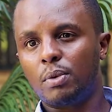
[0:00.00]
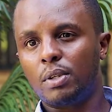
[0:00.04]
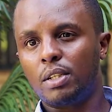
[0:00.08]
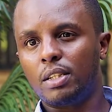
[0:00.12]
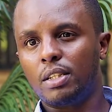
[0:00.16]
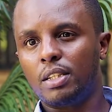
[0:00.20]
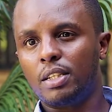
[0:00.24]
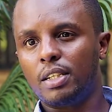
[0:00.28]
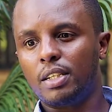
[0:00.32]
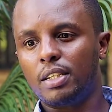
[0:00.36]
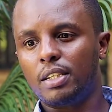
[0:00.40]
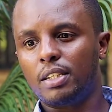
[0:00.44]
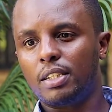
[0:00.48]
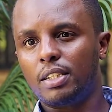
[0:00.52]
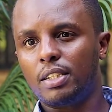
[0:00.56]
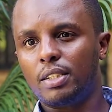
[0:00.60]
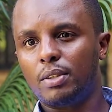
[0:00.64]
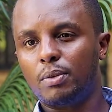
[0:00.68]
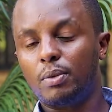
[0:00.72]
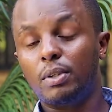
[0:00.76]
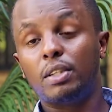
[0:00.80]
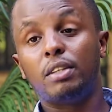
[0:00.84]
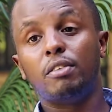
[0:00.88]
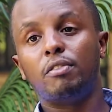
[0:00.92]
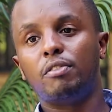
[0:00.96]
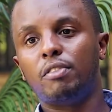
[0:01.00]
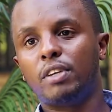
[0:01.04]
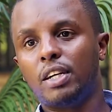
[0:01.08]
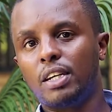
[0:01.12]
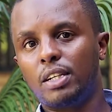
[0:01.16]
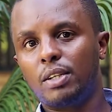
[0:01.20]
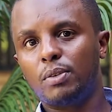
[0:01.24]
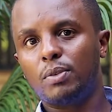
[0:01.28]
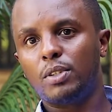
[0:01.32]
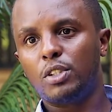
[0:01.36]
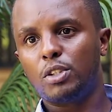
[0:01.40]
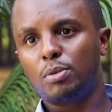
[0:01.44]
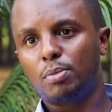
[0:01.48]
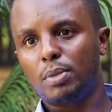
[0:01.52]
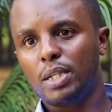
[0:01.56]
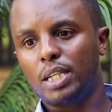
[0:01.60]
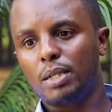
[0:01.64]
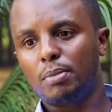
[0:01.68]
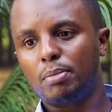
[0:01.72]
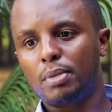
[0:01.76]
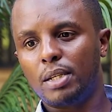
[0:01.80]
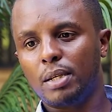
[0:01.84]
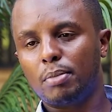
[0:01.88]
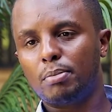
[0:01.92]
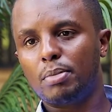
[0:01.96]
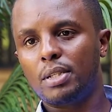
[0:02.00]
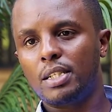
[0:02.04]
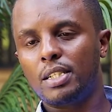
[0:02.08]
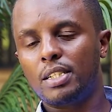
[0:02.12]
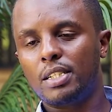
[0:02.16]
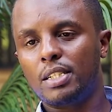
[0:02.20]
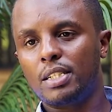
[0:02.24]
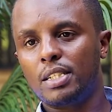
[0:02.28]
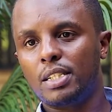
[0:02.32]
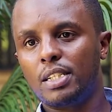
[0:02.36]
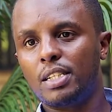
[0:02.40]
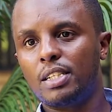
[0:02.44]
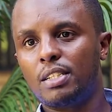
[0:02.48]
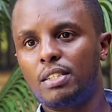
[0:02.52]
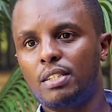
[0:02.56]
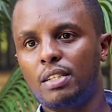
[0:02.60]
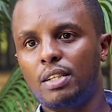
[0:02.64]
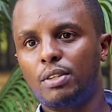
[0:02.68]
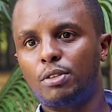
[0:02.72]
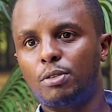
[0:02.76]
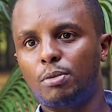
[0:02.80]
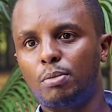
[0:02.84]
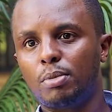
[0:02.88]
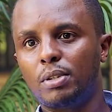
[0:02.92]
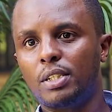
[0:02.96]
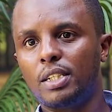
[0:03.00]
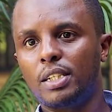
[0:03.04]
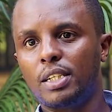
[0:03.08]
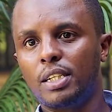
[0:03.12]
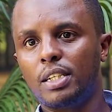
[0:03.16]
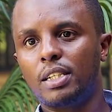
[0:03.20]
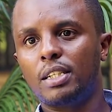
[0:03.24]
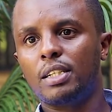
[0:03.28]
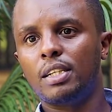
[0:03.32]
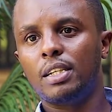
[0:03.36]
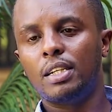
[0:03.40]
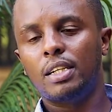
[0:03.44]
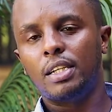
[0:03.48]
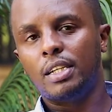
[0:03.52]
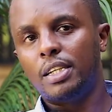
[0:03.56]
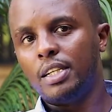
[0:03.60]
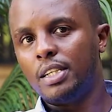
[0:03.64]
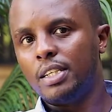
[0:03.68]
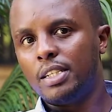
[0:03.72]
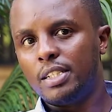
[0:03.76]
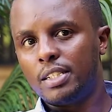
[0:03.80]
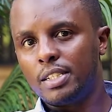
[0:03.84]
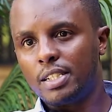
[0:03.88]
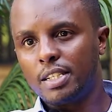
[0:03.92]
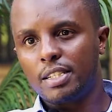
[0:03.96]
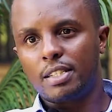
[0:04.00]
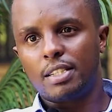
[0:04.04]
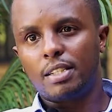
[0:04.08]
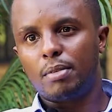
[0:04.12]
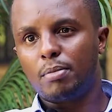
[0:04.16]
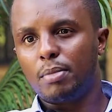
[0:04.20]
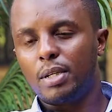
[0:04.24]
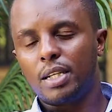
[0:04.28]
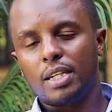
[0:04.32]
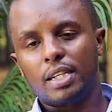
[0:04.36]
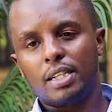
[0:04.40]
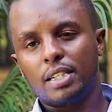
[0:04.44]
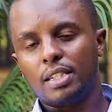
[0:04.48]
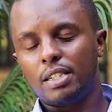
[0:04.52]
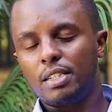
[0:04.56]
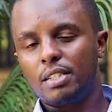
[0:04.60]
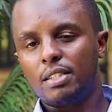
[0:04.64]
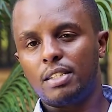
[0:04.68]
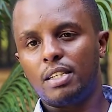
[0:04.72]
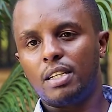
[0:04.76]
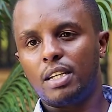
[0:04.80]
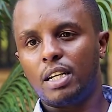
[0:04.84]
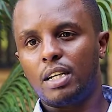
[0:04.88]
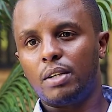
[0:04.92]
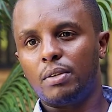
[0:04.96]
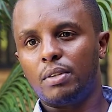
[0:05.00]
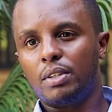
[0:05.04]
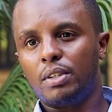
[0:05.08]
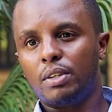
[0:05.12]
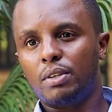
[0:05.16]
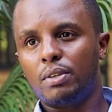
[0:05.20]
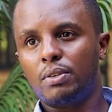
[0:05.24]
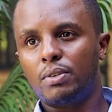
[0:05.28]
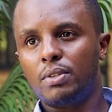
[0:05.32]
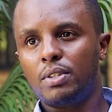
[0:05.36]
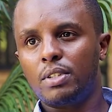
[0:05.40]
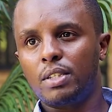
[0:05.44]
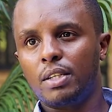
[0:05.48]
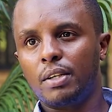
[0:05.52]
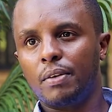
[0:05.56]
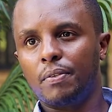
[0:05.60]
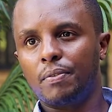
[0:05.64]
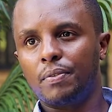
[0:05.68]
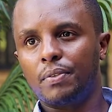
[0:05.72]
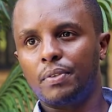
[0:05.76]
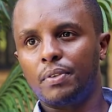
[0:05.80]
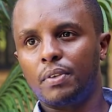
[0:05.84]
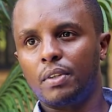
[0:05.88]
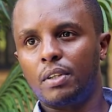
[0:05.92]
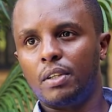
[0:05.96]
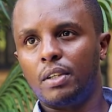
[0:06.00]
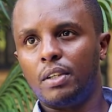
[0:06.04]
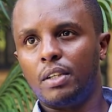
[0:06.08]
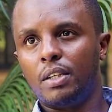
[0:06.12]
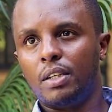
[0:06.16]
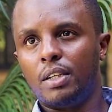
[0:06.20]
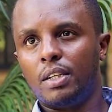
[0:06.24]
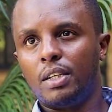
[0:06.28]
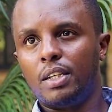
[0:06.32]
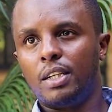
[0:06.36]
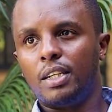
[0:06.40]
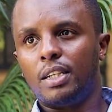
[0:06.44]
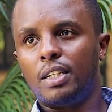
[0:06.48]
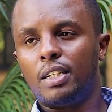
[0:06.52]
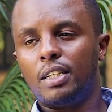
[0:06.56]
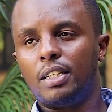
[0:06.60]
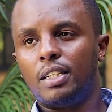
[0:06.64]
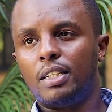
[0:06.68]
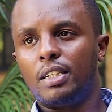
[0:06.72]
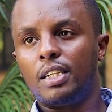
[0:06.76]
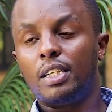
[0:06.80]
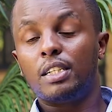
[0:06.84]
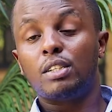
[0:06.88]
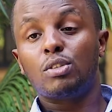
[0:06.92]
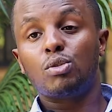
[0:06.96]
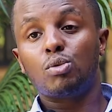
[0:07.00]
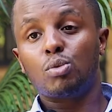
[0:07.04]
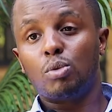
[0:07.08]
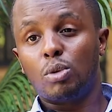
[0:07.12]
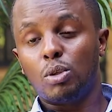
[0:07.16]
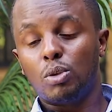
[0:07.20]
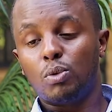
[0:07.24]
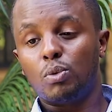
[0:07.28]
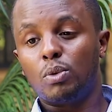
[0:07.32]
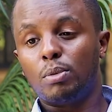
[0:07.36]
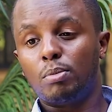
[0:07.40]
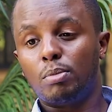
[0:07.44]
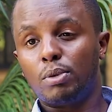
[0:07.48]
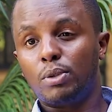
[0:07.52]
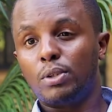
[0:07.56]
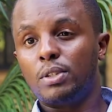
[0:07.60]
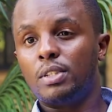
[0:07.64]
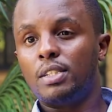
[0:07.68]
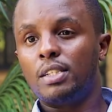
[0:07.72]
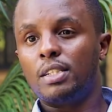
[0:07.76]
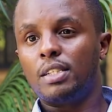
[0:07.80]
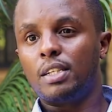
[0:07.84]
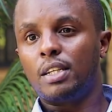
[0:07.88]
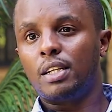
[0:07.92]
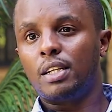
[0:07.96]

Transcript: with the, with the van, which might be a bit easier to bring in, test the market and see how it goes. And that is what we brought in